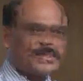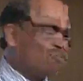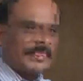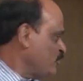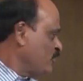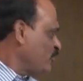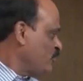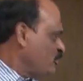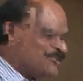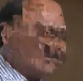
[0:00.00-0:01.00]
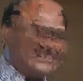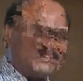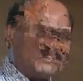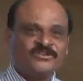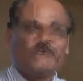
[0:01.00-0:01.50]
Hope you will agree with me,
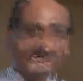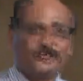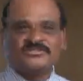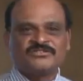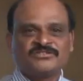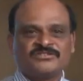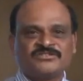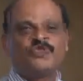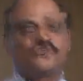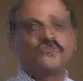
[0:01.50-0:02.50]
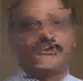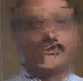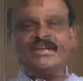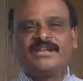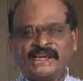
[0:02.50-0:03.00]
sir. So debt products also we should
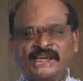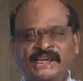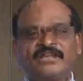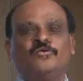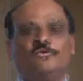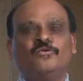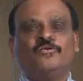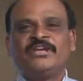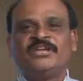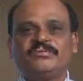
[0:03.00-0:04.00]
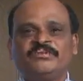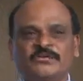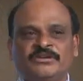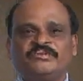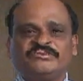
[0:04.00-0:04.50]
contain our own AUM.
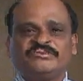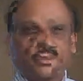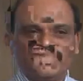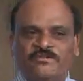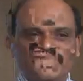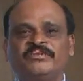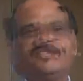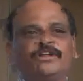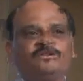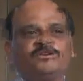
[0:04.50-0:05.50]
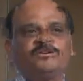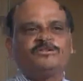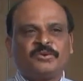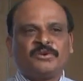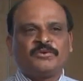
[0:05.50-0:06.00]
So never ever ignore
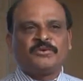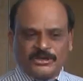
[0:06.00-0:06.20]
debt products.